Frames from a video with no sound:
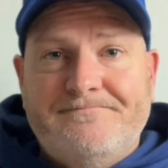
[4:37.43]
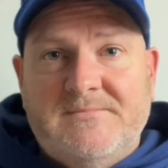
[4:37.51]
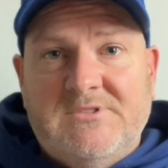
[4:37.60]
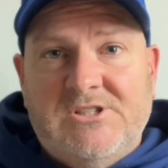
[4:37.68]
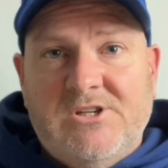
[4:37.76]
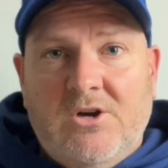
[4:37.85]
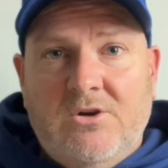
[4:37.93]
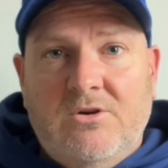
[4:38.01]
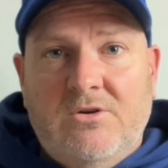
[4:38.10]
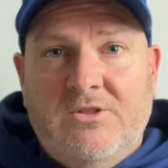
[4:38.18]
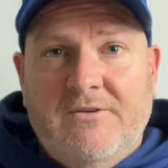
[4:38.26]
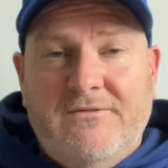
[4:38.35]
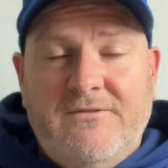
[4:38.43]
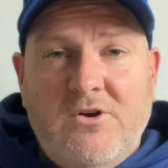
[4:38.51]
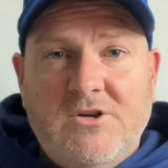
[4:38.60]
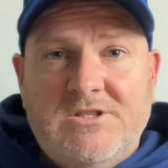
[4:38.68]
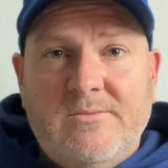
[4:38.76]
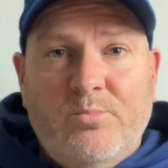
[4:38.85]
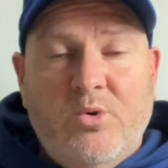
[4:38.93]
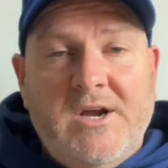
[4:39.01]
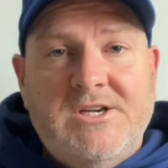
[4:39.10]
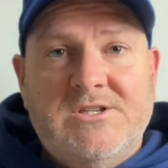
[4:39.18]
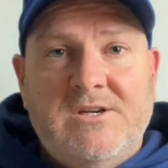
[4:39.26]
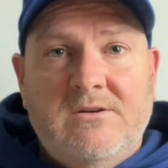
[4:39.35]
so the first
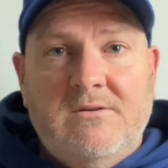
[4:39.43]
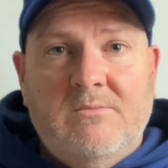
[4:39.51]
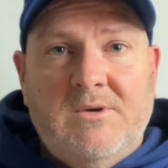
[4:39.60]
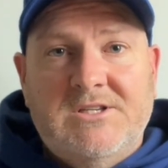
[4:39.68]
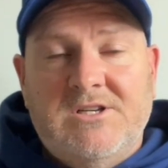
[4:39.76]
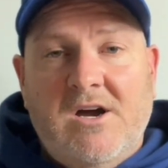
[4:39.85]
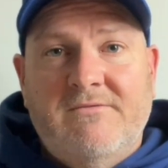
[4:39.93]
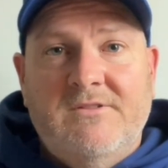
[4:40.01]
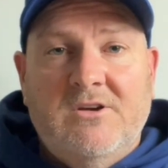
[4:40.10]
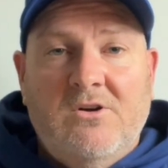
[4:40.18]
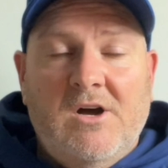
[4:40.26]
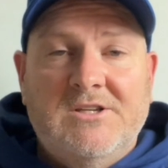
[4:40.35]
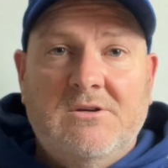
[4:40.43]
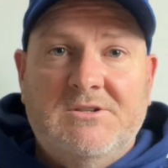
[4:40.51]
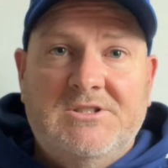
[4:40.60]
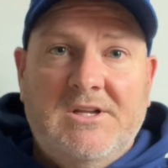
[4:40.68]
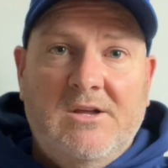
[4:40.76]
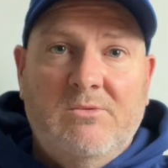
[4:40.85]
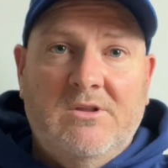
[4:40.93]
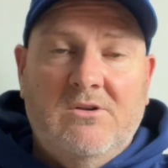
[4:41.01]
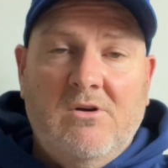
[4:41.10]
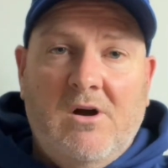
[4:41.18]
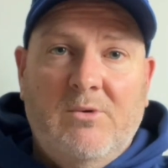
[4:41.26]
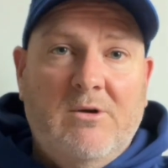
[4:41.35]
impression myself and the guys I was sitting with
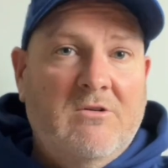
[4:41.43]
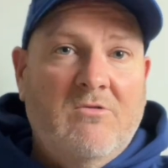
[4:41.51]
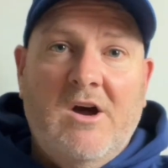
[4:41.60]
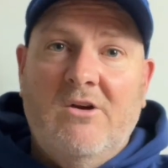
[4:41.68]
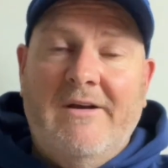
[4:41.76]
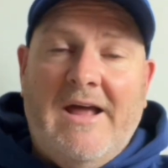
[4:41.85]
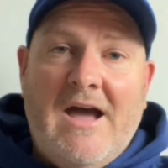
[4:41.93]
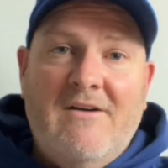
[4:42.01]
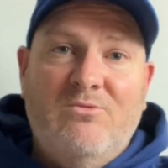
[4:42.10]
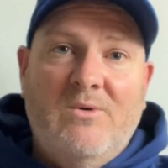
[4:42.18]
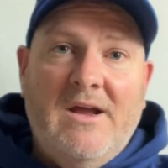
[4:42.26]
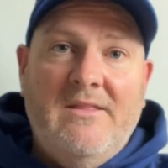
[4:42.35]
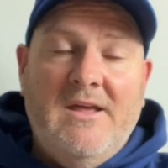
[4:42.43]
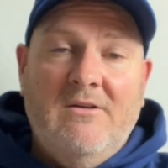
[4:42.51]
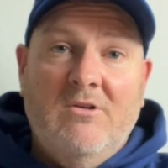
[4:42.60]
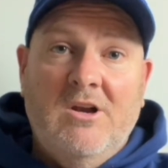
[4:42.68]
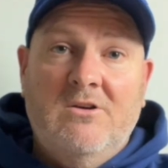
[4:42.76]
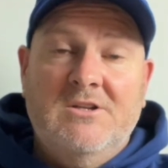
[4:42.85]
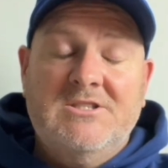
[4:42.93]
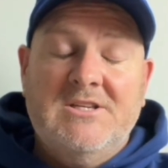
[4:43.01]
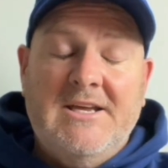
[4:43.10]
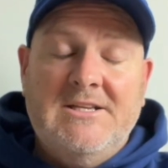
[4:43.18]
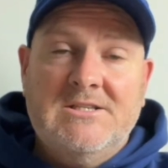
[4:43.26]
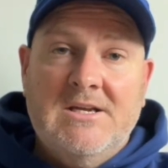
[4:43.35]
got, we were right on halfway there, really good
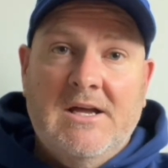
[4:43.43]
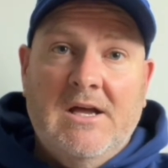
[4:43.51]
seats.